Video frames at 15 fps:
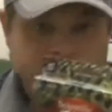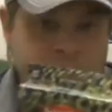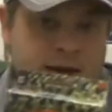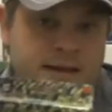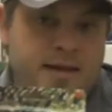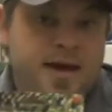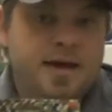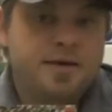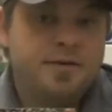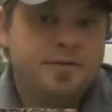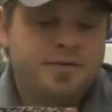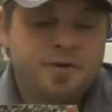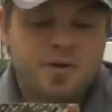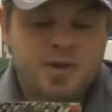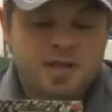fly line
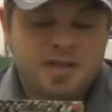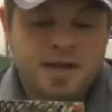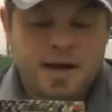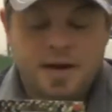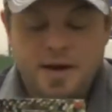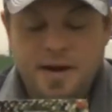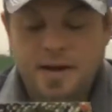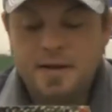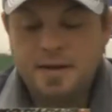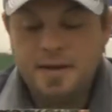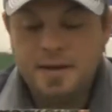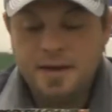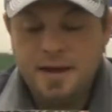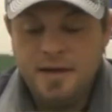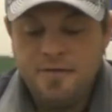for this area.
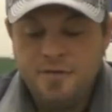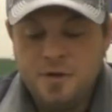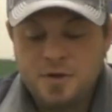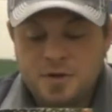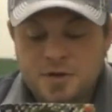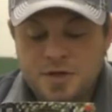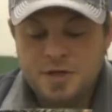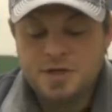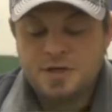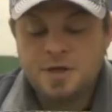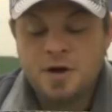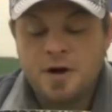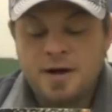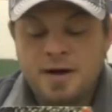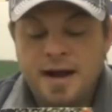If you're just
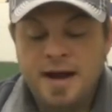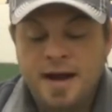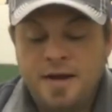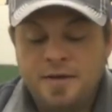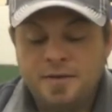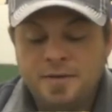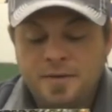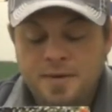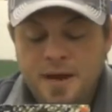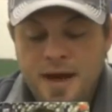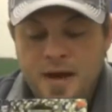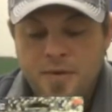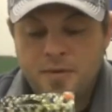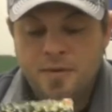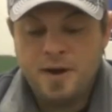starting out,
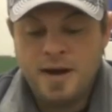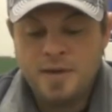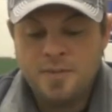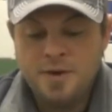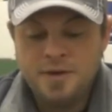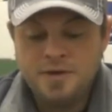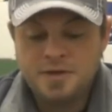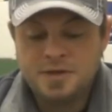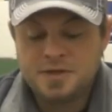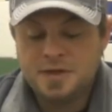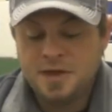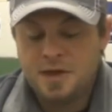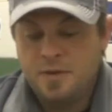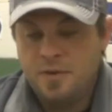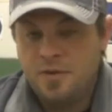I would recommend just
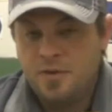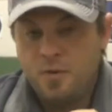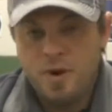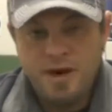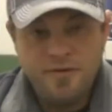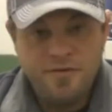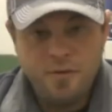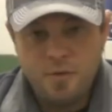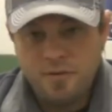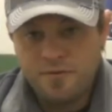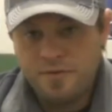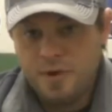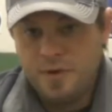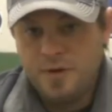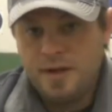sticking with a weight
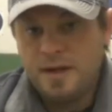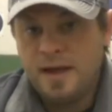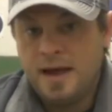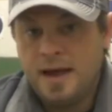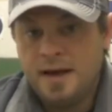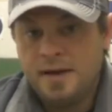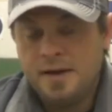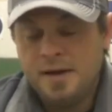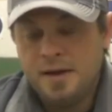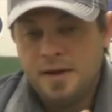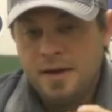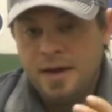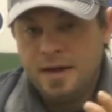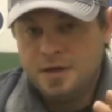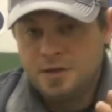forward floating line.
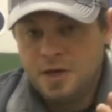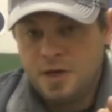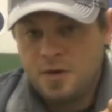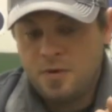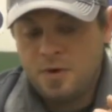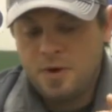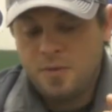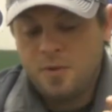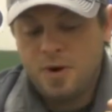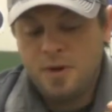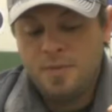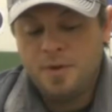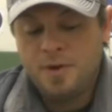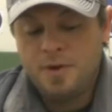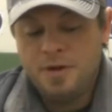In general, you're
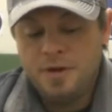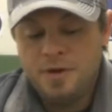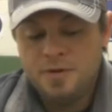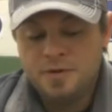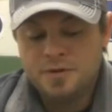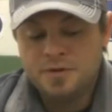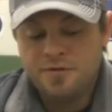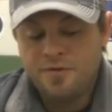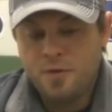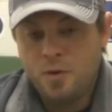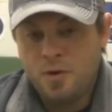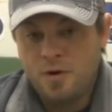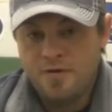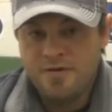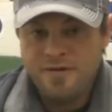probably going to use a
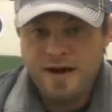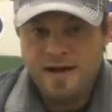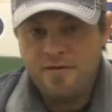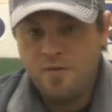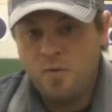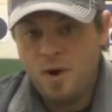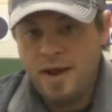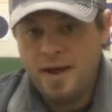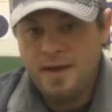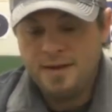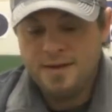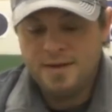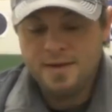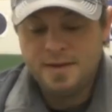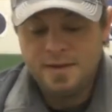4 or 5
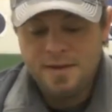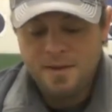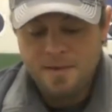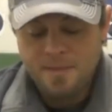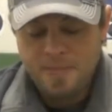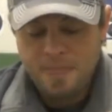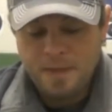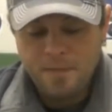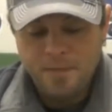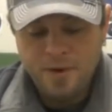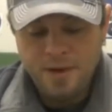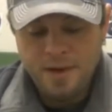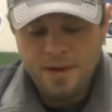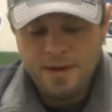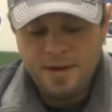weight.
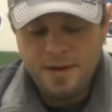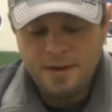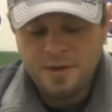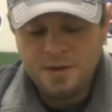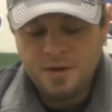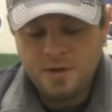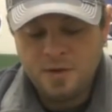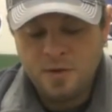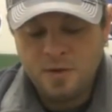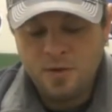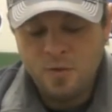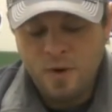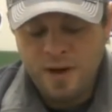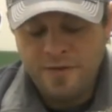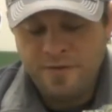But in general, the
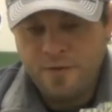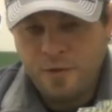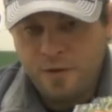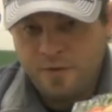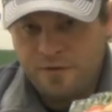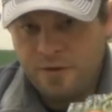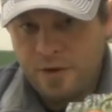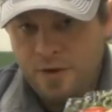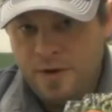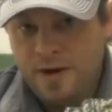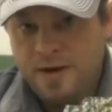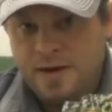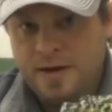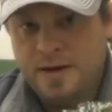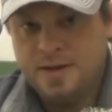weight forward
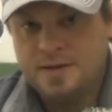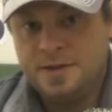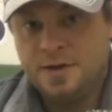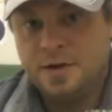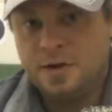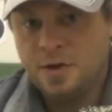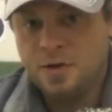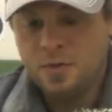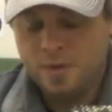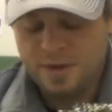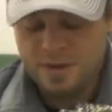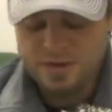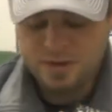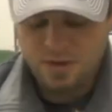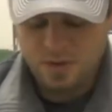floating is a good one
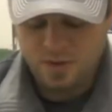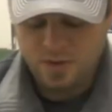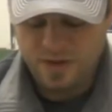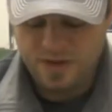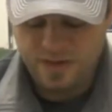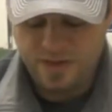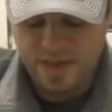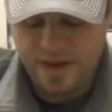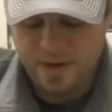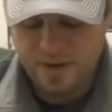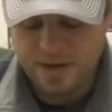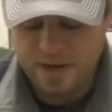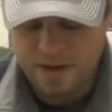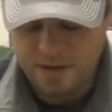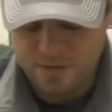to start with, and that'll
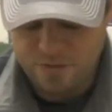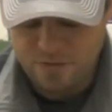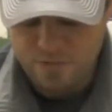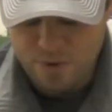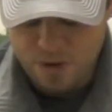get you through